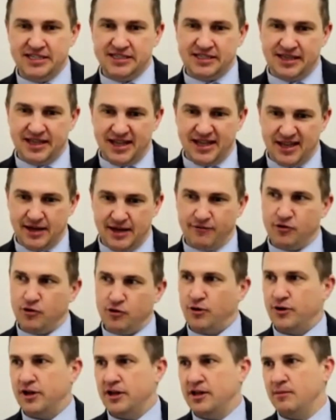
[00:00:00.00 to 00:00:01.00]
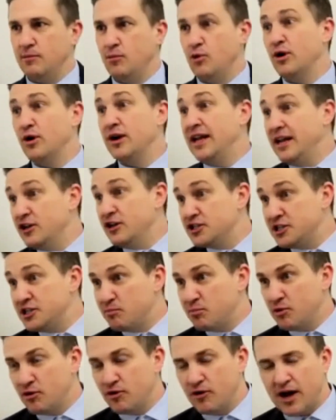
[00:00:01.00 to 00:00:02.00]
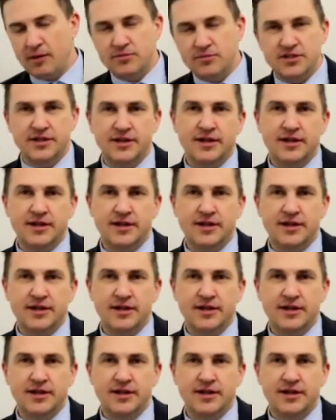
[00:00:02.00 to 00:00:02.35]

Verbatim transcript: and then they've grown into more leadership programs,